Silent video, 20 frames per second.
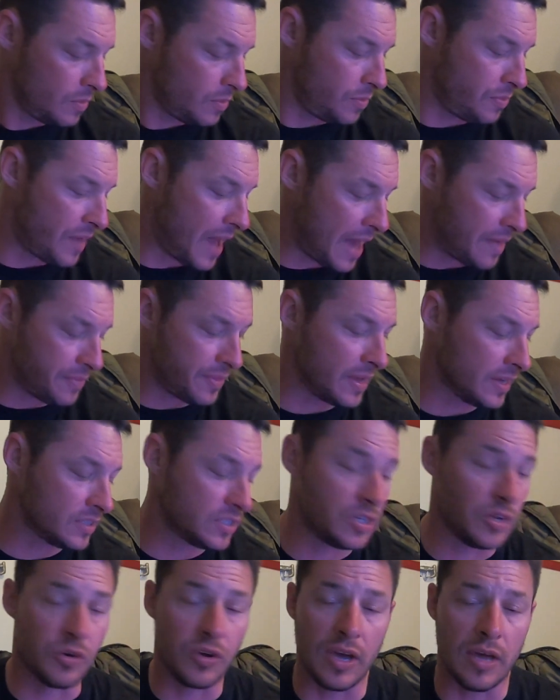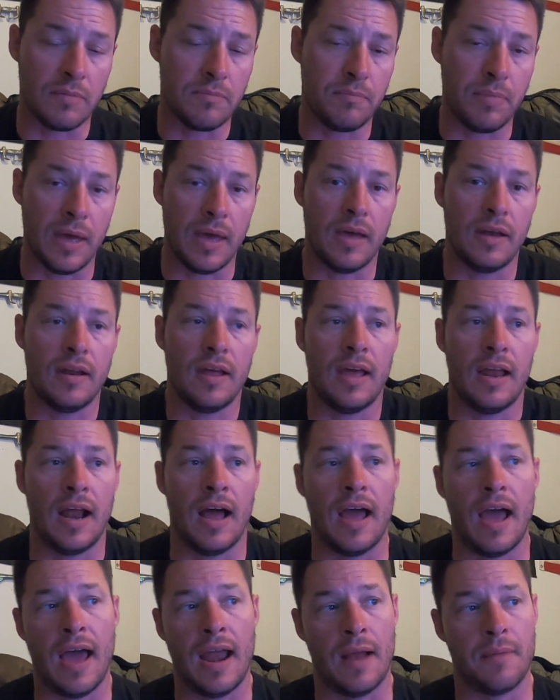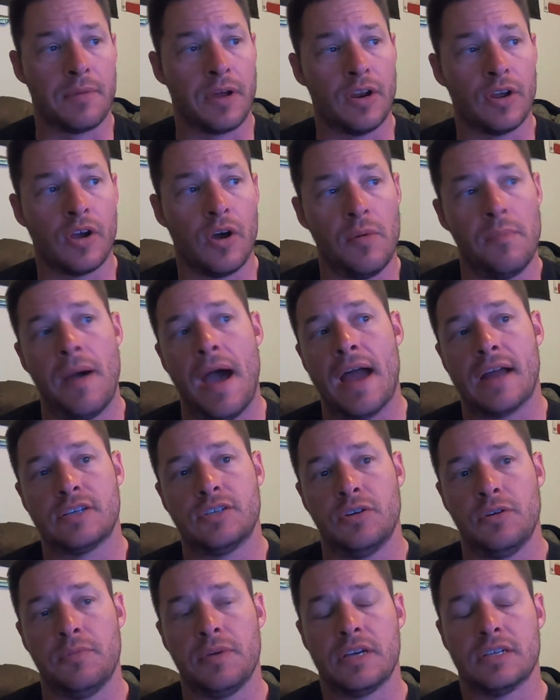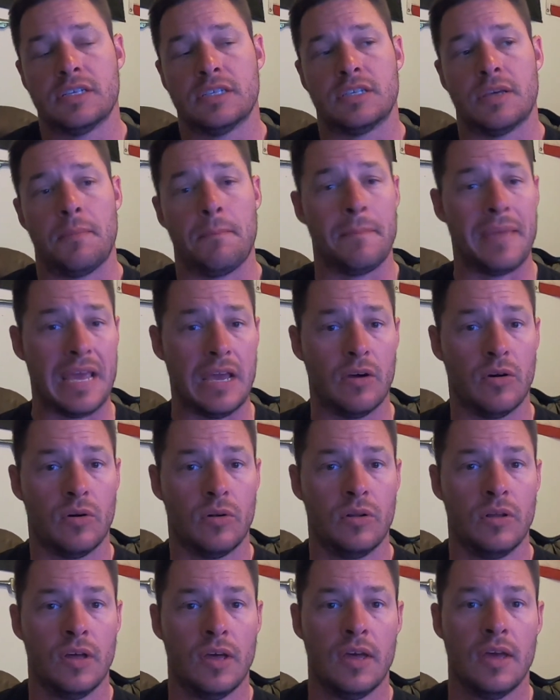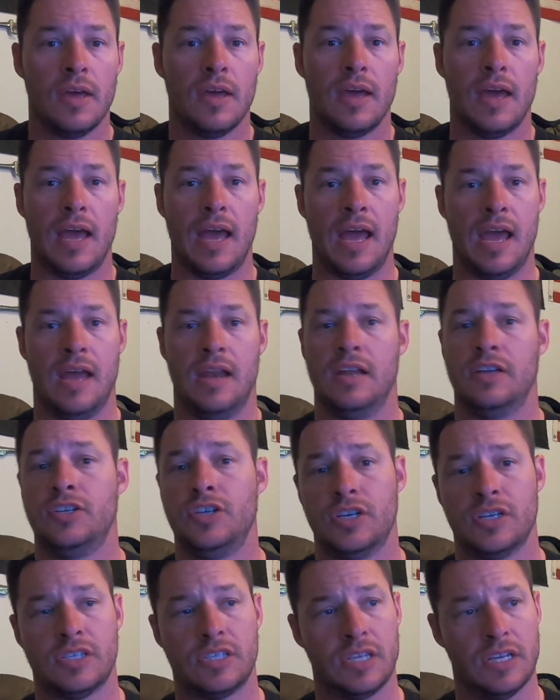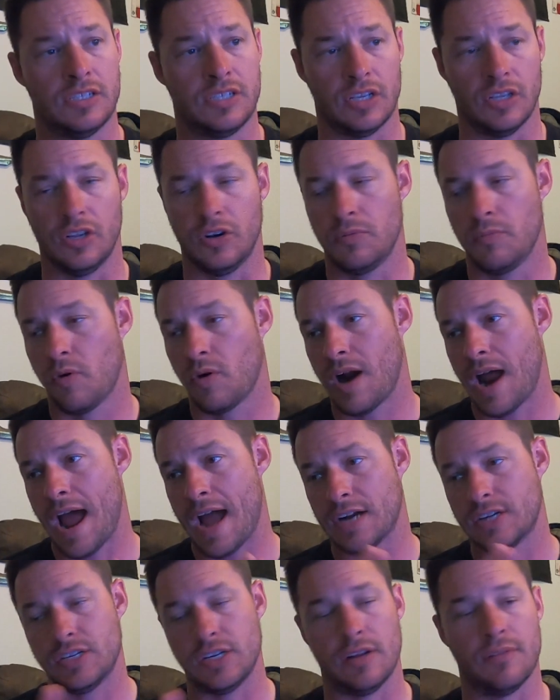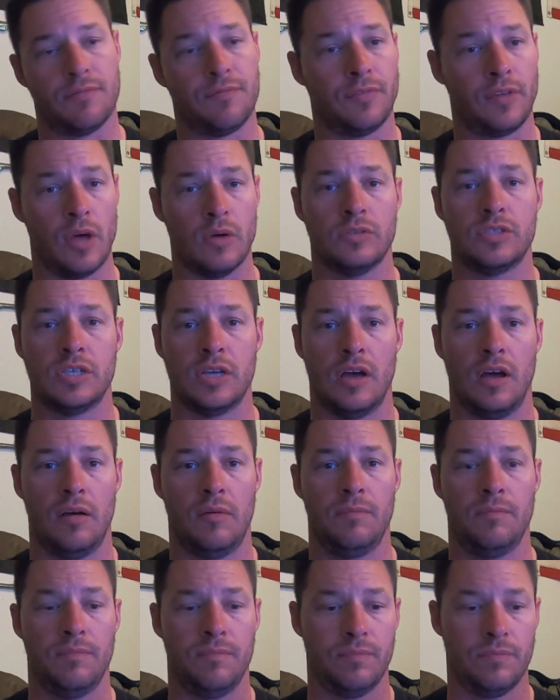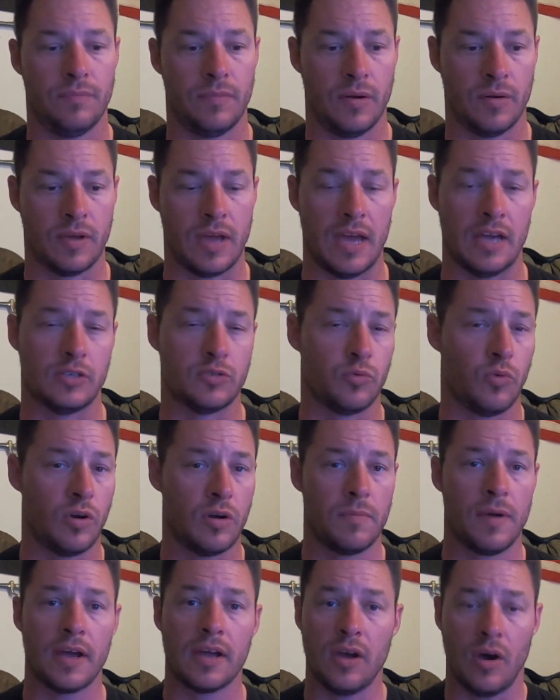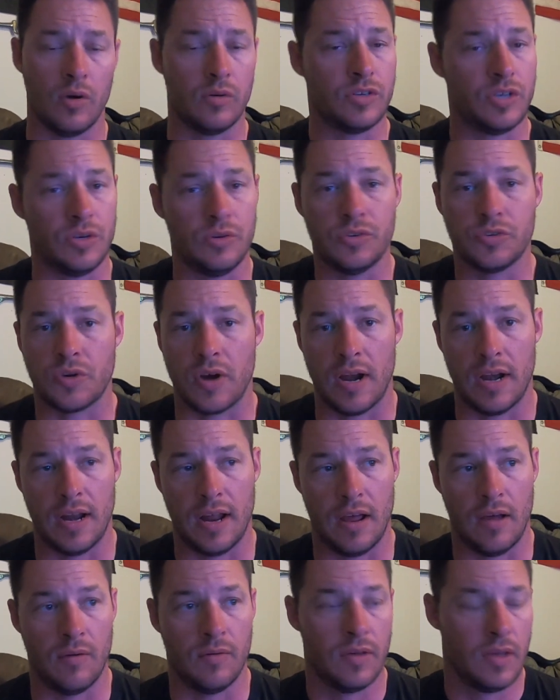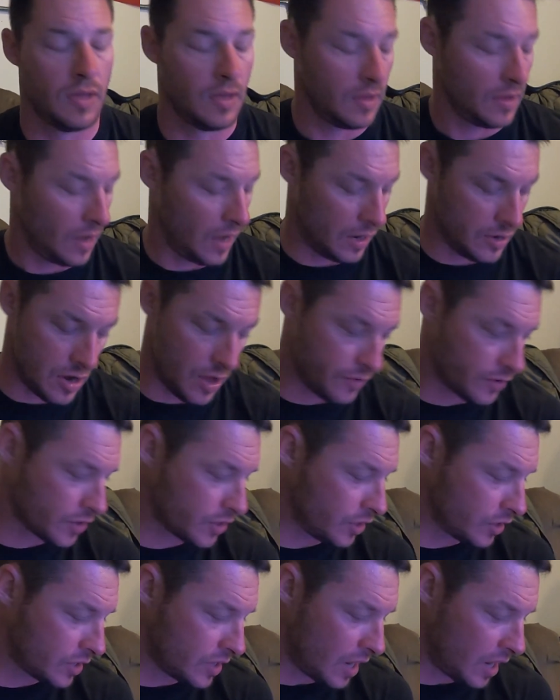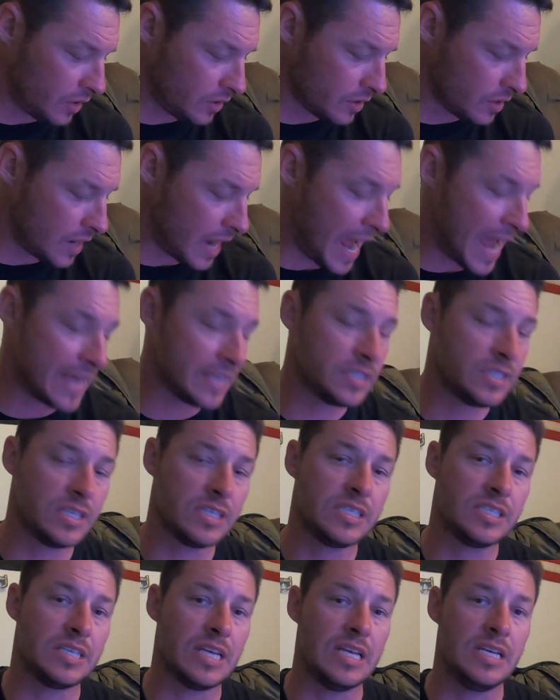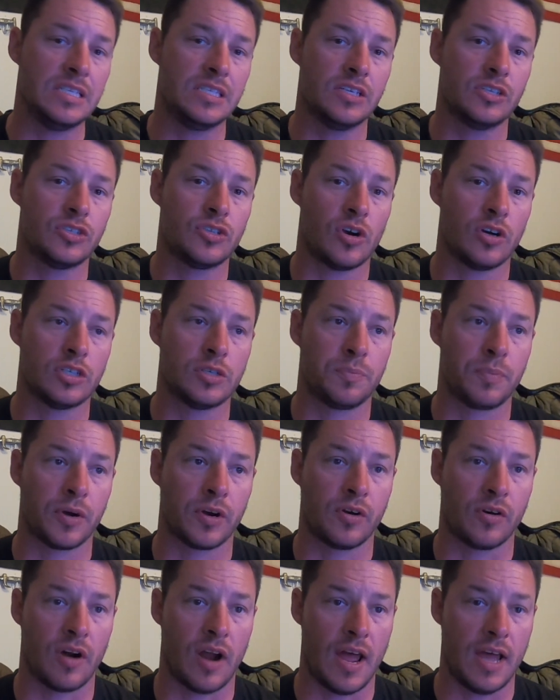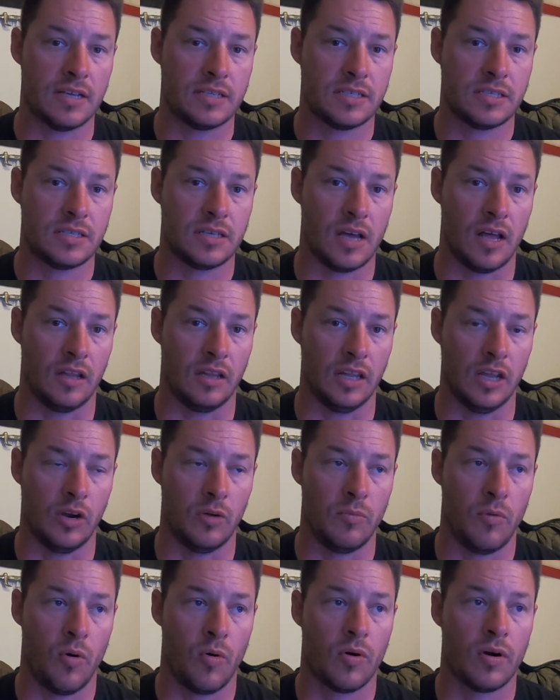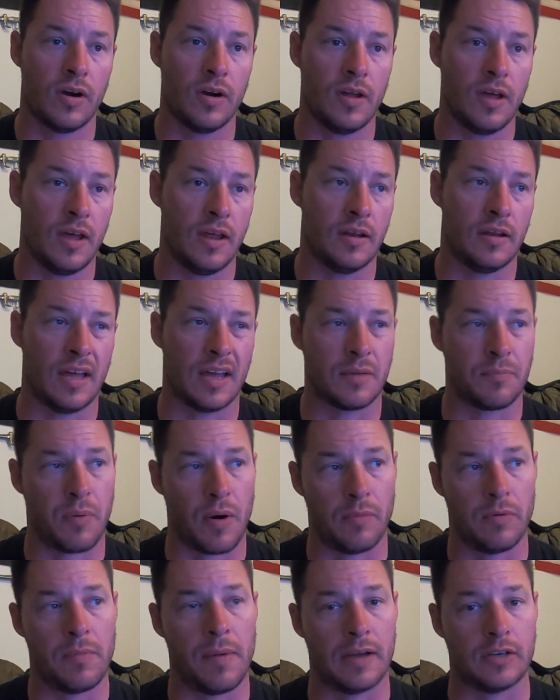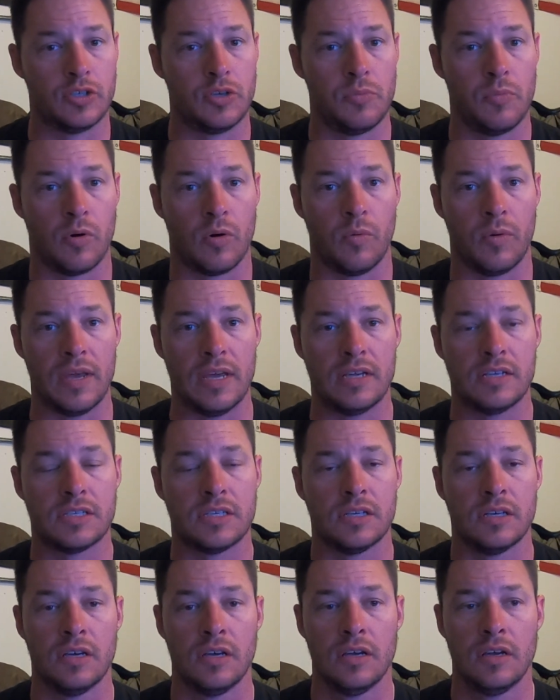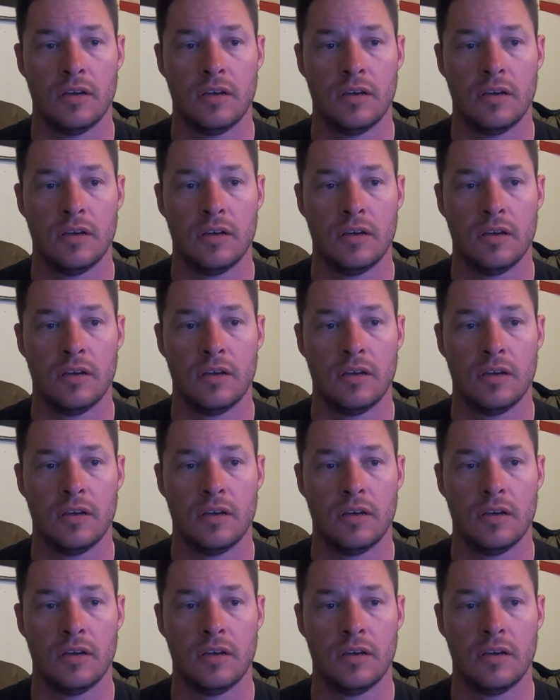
That thing's still getting bit, and I'm gonna go back to it because it's a meal, and it's a little more action. It floats up. Okay, it's one of my go-tos right now. Another good color, as the season starts to progress a little more in like probably about 2 more weeks,